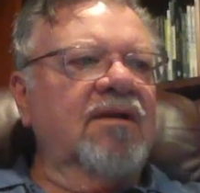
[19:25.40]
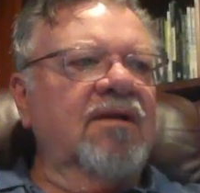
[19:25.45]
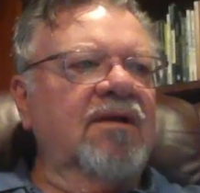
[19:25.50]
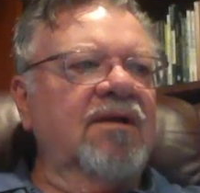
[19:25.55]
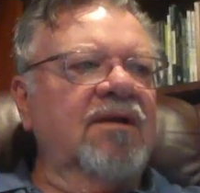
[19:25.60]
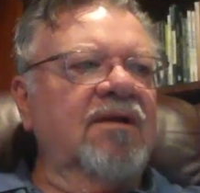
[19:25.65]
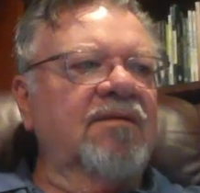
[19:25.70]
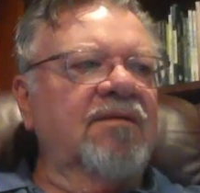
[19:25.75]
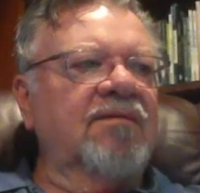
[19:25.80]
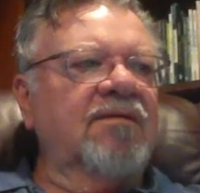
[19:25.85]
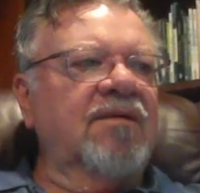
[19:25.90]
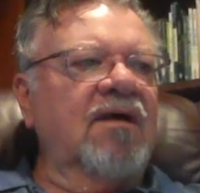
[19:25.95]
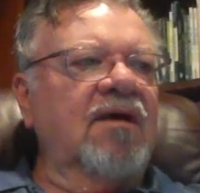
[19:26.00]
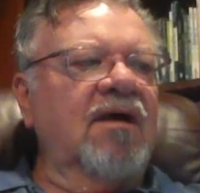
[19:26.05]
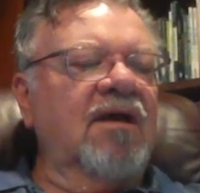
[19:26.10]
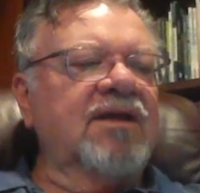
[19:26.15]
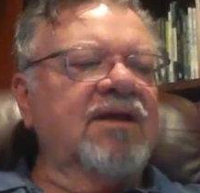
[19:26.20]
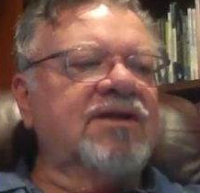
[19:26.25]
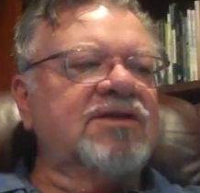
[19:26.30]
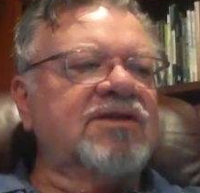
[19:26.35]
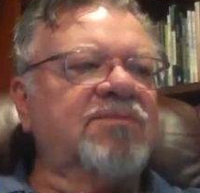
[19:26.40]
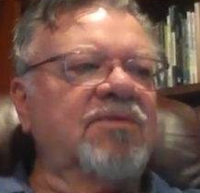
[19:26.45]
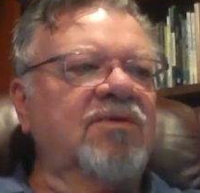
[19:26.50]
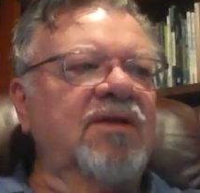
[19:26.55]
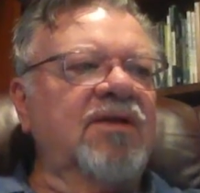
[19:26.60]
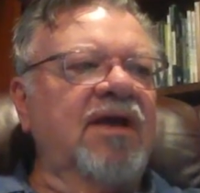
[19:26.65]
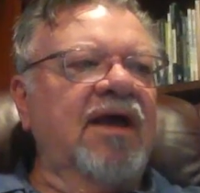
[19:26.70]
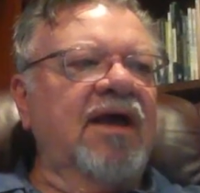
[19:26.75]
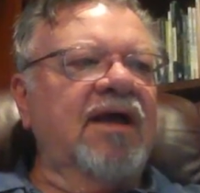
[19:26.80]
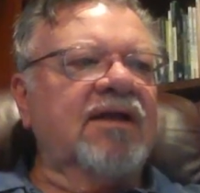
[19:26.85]

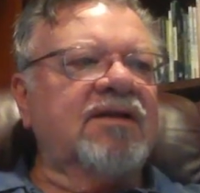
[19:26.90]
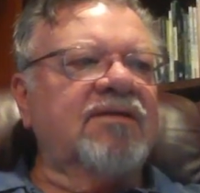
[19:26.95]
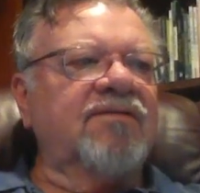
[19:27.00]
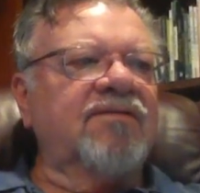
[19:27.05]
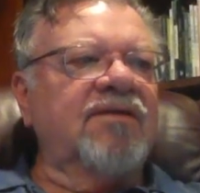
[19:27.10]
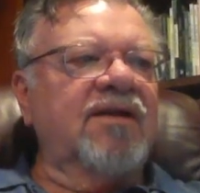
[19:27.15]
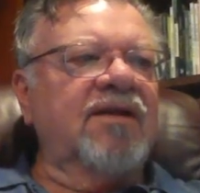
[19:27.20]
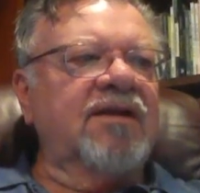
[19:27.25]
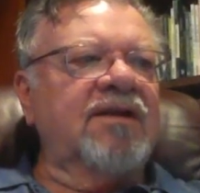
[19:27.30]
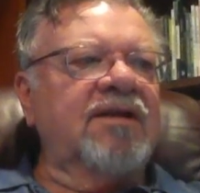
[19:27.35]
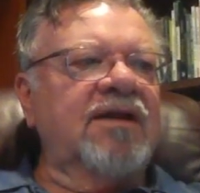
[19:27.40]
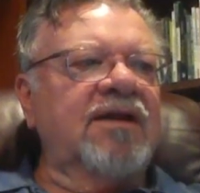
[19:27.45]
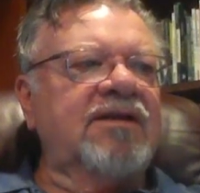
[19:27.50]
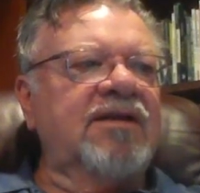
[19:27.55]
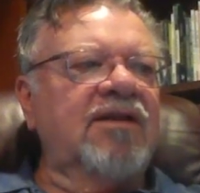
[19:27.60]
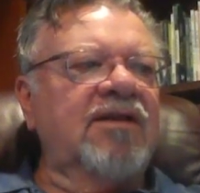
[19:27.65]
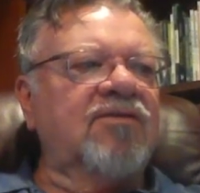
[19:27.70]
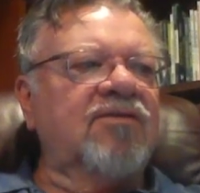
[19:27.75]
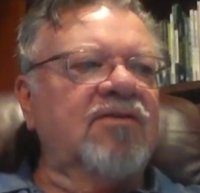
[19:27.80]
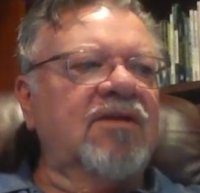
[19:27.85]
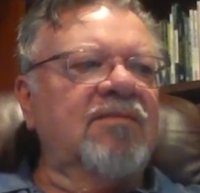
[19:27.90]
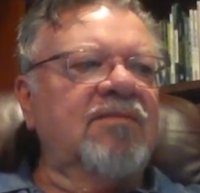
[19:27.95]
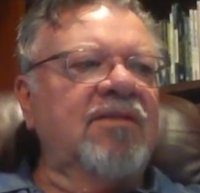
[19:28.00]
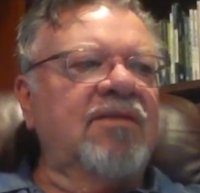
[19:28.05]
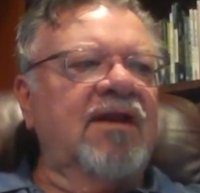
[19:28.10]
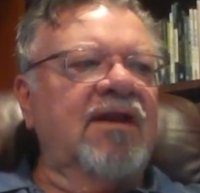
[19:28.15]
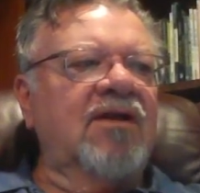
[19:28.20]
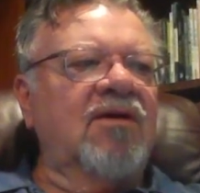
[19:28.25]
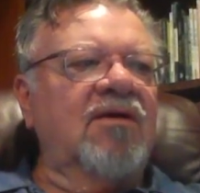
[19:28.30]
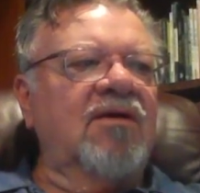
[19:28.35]
Hawley-Smoot Act of 1930
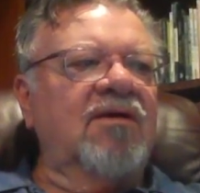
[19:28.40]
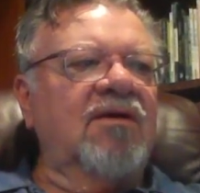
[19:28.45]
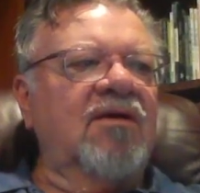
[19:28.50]
made it